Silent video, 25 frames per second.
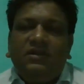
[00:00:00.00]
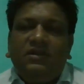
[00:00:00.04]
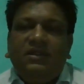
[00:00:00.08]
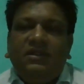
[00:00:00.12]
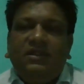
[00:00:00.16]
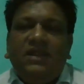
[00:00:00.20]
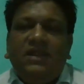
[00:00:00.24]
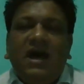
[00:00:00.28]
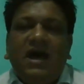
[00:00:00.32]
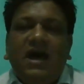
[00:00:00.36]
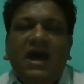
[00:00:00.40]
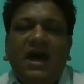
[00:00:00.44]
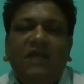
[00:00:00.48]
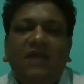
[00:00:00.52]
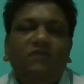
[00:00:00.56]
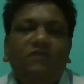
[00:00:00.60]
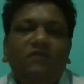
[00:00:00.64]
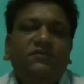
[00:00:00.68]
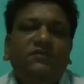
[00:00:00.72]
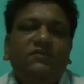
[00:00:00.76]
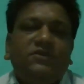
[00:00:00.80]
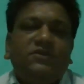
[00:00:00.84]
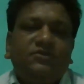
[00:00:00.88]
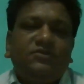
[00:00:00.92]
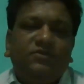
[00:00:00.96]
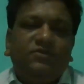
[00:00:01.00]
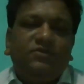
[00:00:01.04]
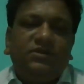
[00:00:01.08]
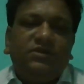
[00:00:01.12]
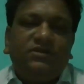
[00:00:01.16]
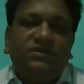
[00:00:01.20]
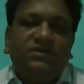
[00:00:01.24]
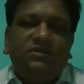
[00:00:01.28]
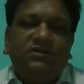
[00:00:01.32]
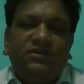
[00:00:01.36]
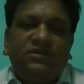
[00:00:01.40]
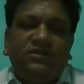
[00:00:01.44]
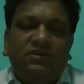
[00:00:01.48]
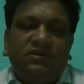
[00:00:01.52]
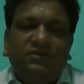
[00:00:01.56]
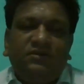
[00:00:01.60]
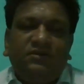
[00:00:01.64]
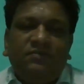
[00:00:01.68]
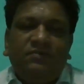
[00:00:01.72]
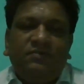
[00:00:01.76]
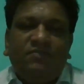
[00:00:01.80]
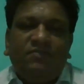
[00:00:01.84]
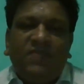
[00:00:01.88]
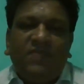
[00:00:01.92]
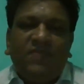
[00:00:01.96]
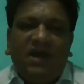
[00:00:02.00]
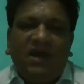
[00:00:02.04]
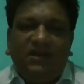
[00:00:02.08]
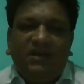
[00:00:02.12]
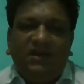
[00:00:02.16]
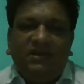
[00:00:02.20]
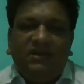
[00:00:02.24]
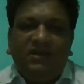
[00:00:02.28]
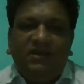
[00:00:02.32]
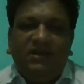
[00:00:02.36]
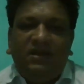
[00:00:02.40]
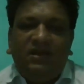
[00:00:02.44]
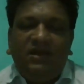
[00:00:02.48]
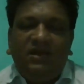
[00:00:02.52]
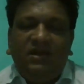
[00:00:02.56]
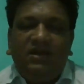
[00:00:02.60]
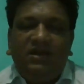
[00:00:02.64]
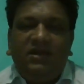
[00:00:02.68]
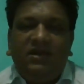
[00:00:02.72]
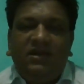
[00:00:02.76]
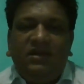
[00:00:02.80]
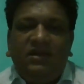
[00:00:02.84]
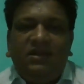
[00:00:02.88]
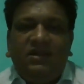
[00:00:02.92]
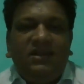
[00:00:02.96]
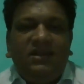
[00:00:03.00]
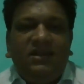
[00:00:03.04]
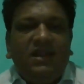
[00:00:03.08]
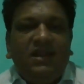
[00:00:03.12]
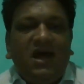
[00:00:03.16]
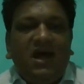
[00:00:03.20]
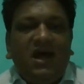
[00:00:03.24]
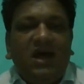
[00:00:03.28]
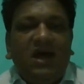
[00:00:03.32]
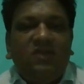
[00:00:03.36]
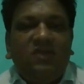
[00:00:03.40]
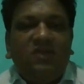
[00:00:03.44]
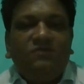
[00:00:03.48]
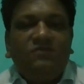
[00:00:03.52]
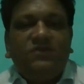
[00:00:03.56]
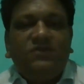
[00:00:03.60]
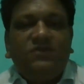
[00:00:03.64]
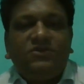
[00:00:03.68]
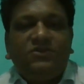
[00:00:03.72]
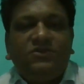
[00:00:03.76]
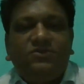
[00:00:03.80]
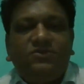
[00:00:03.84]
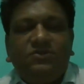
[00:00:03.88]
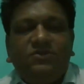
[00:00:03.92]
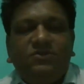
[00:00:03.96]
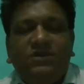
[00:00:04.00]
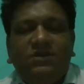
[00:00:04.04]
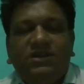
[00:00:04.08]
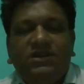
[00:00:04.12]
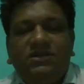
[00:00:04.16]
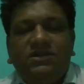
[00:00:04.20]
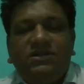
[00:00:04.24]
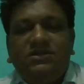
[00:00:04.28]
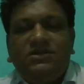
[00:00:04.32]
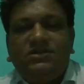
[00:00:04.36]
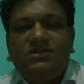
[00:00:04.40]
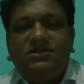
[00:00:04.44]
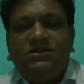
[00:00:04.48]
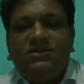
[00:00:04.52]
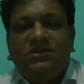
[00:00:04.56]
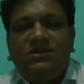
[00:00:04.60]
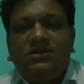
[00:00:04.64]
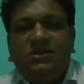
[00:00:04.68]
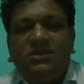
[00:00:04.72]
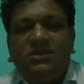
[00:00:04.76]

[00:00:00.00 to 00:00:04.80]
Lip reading: none of the students, I think, none of the students